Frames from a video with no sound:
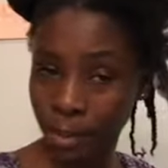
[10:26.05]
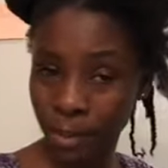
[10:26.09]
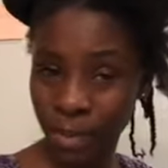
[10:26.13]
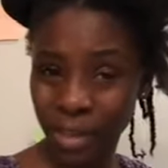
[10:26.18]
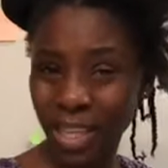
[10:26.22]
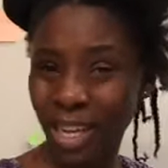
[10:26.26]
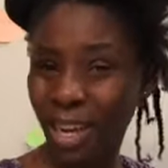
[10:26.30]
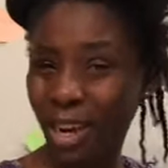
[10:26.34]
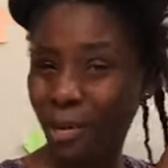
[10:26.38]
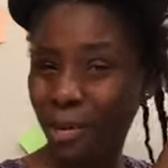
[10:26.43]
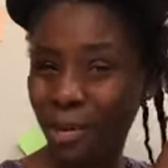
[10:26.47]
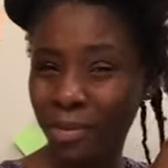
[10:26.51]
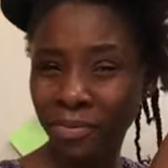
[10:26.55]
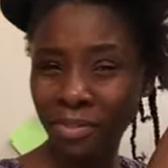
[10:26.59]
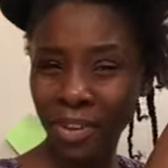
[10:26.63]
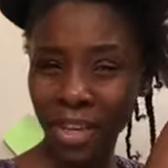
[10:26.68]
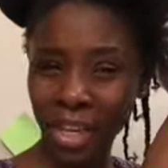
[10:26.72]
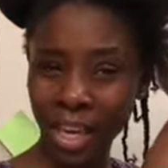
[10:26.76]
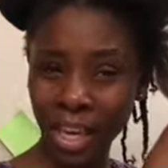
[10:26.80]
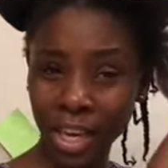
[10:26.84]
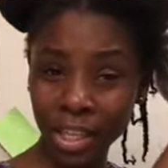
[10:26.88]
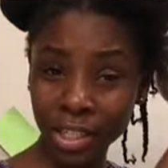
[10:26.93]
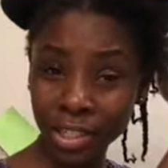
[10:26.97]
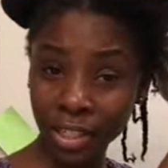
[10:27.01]
But now I'm on
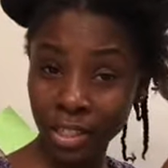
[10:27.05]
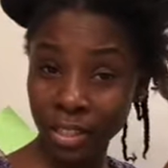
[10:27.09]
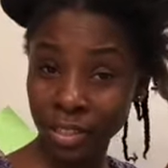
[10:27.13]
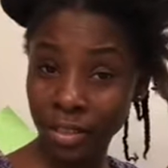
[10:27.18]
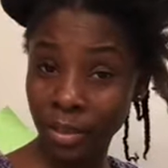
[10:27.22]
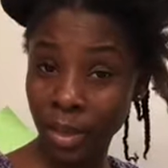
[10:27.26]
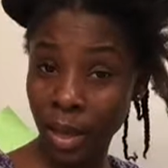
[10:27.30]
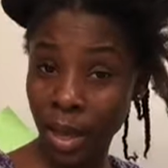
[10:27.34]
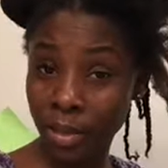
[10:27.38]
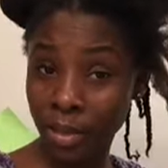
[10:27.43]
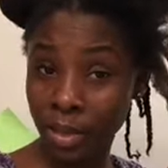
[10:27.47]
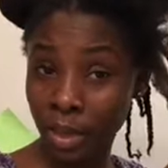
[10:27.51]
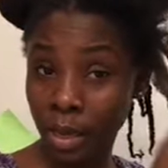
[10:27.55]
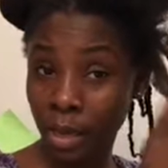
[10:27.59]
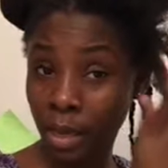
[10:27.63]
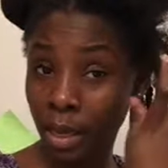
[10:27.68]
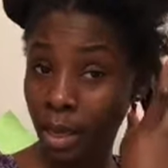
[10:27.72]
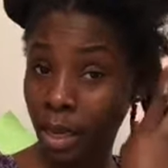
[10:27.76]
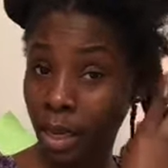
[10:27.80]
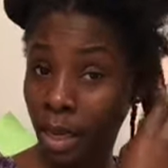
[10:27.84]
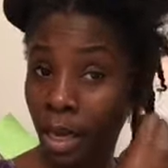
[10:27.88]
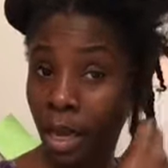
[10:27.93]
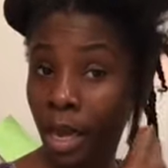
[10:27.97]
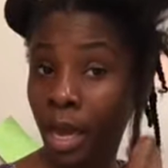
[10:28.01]
vacation, so I
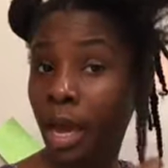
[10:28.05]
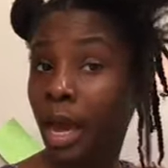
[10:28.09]
think